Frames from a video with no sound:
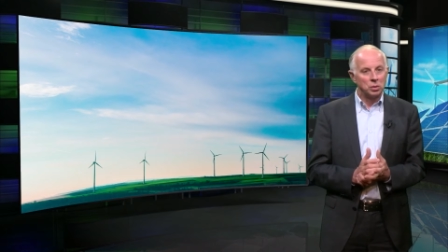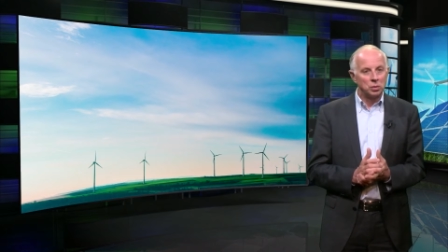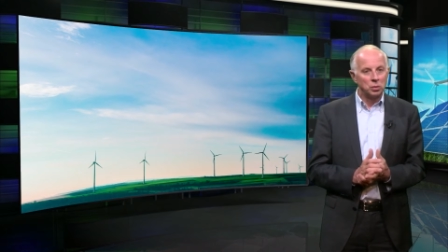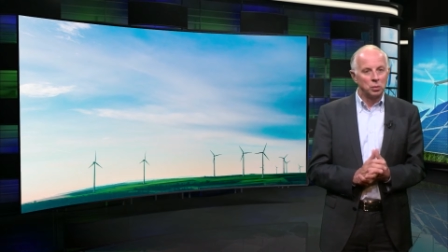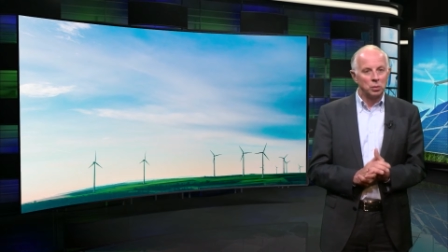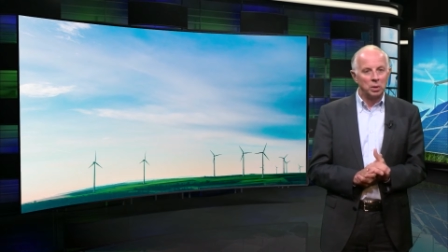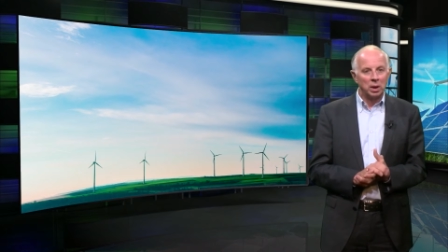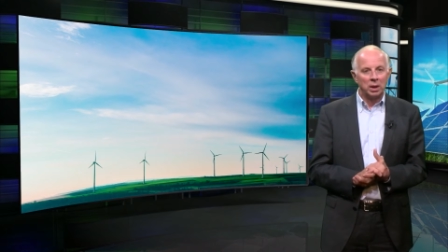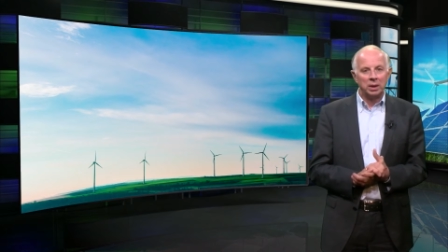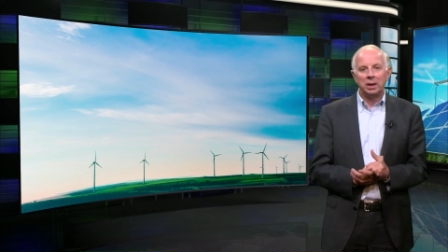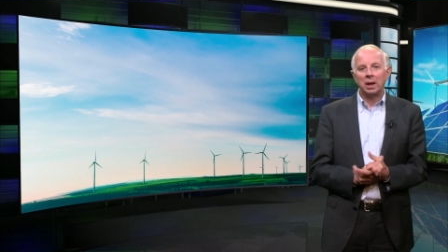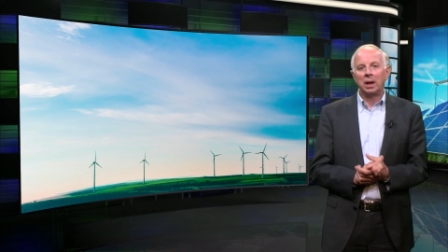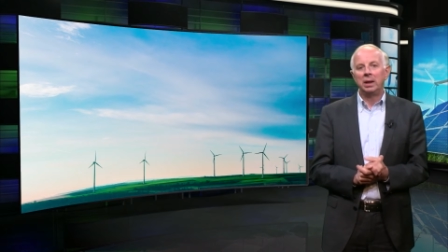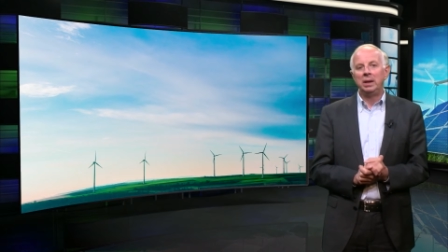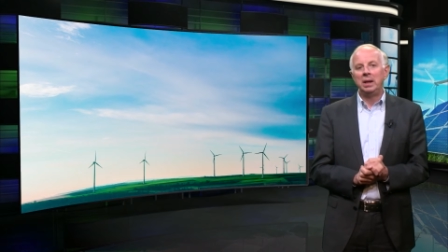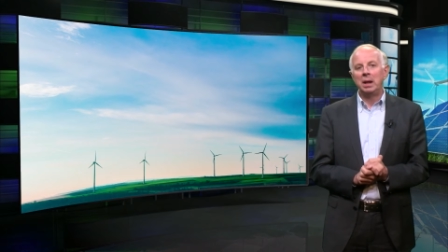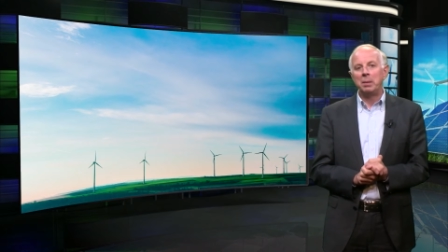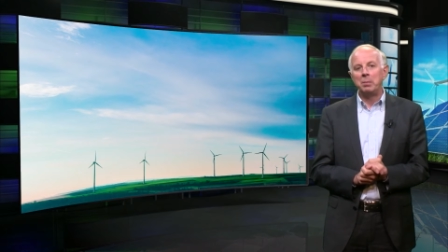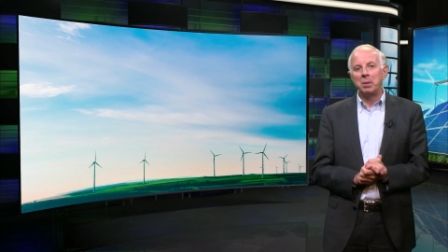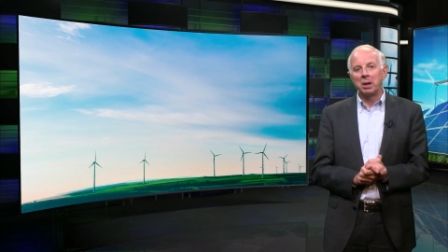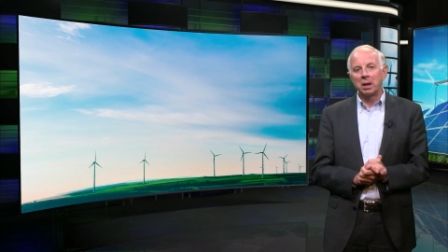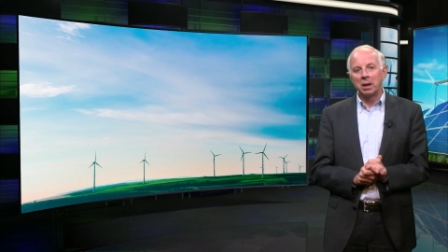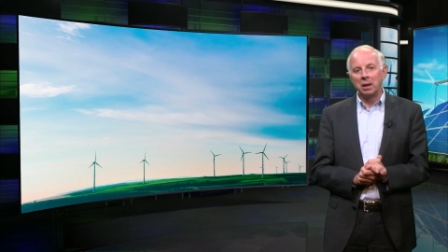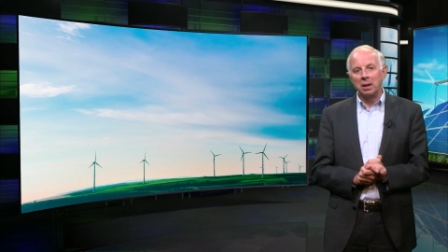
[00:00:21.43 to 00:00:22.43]
to the
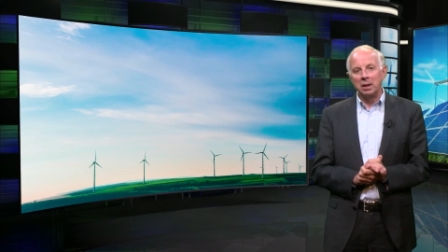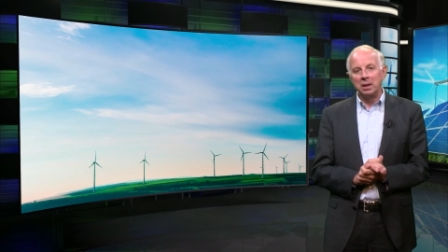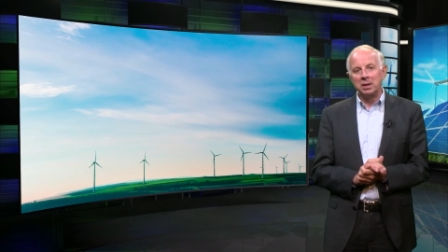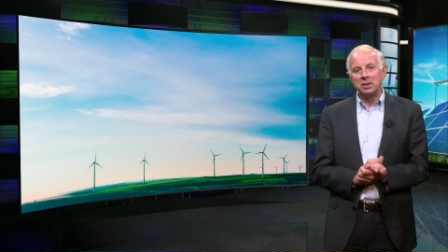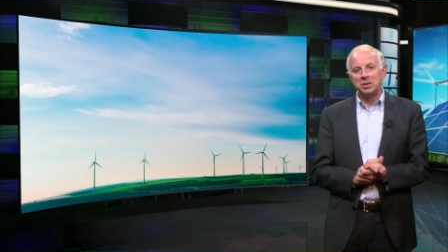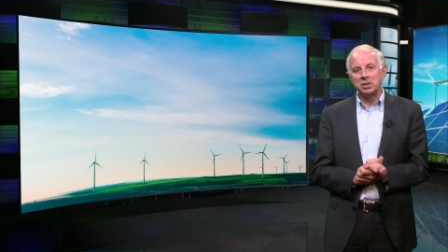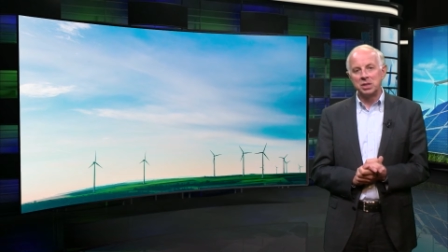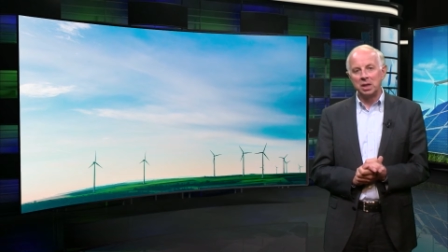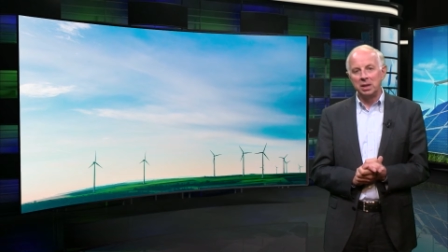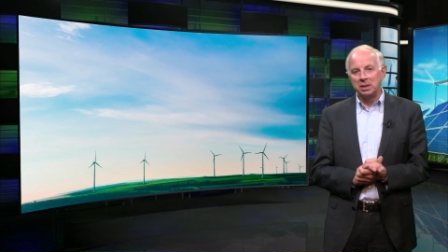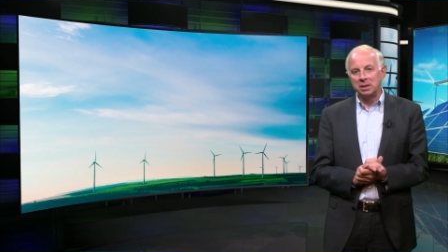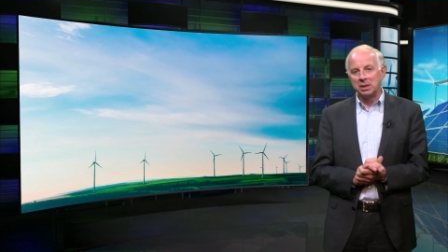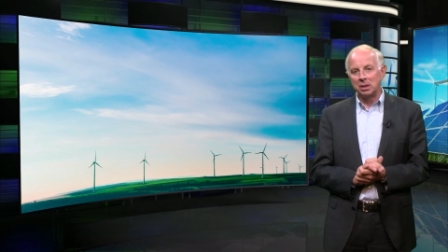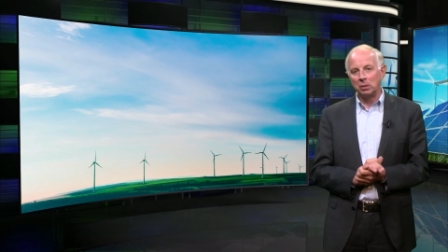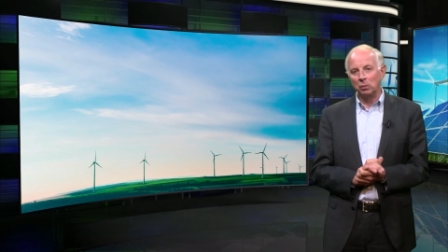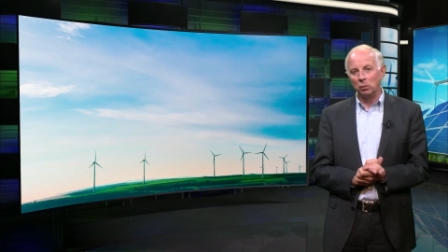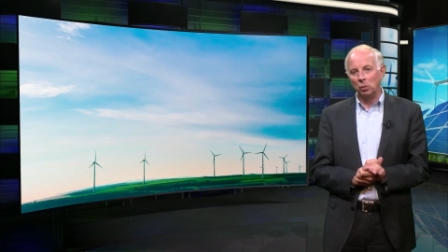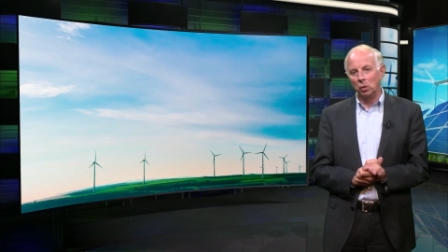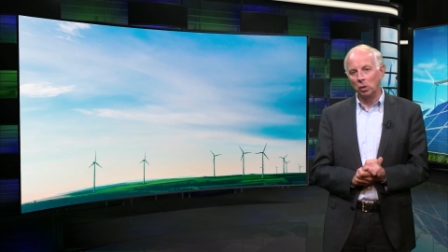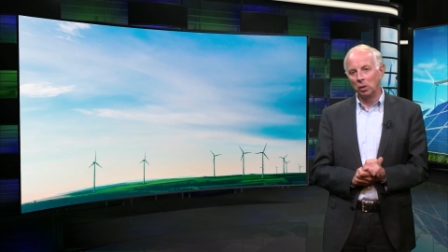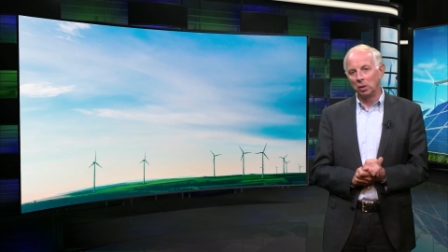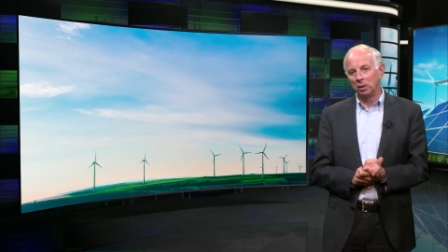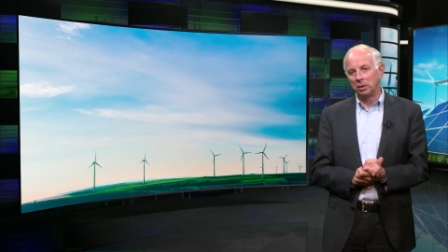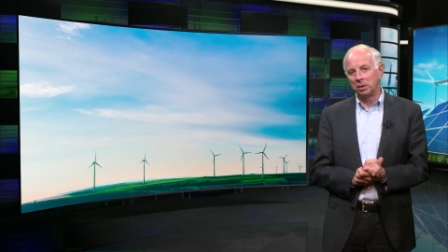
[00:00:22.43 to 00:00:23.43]
dynamically changing
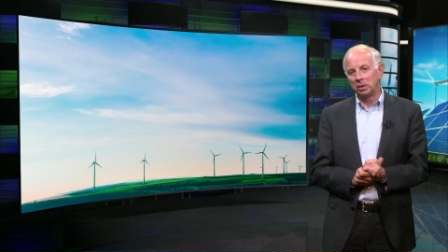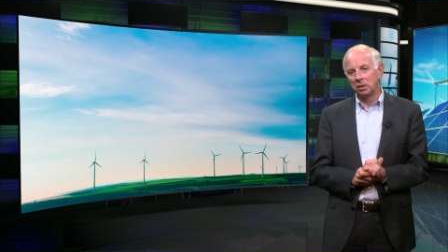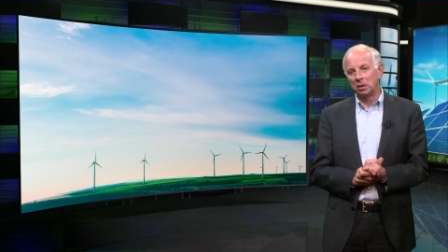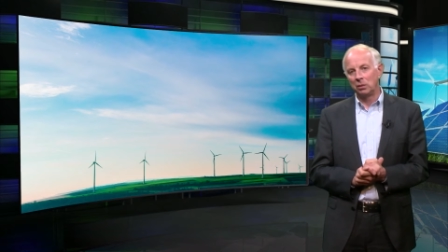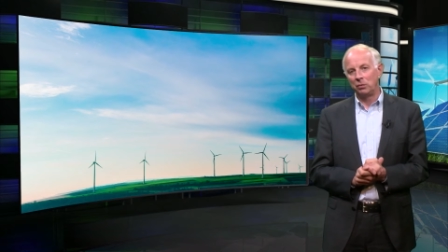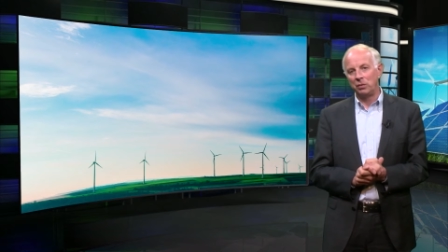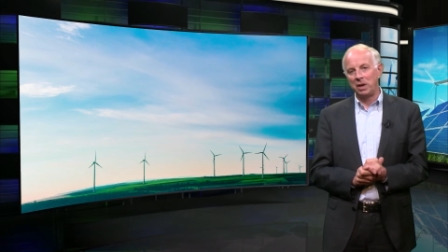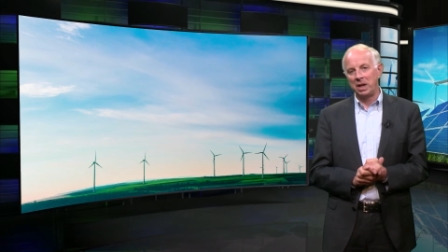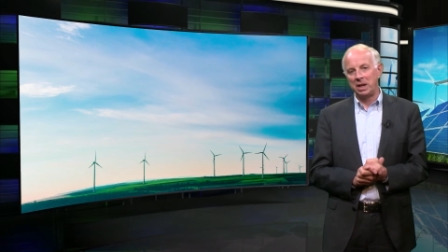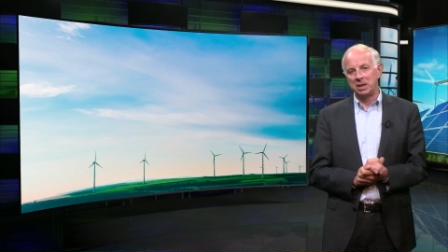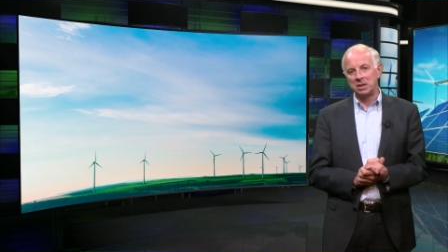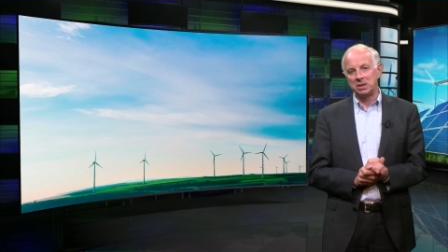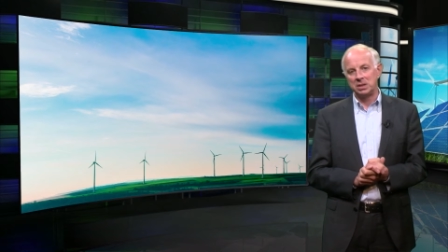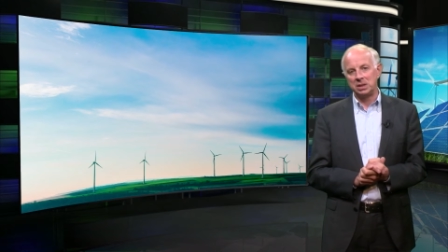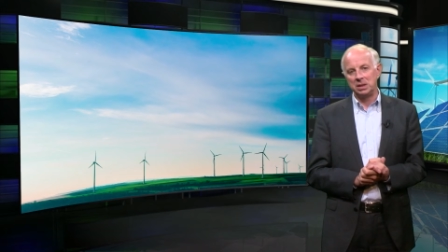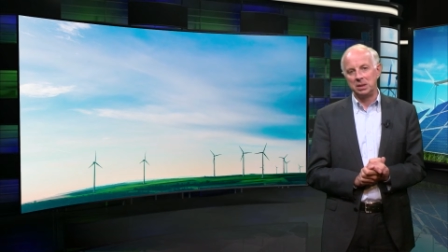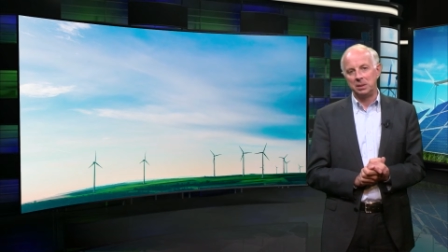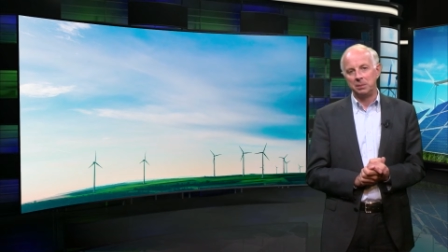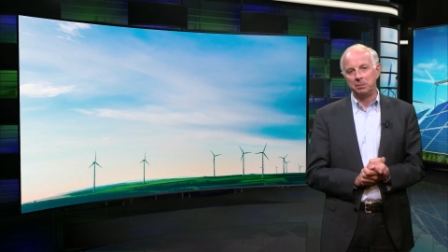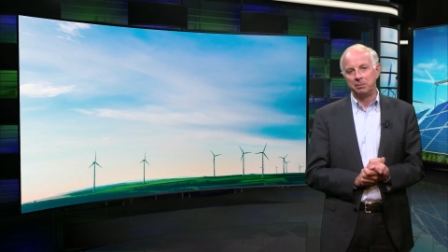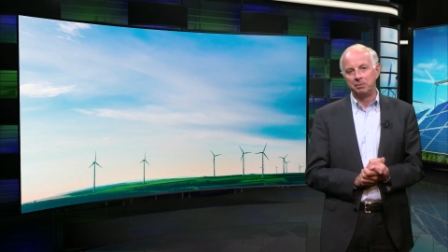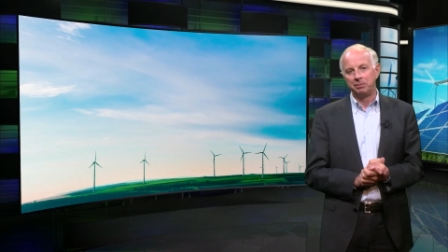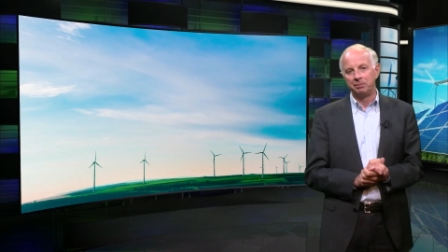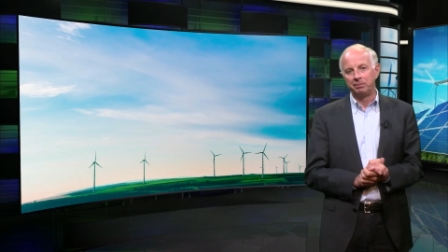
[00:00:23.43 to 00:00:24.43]
world of energy.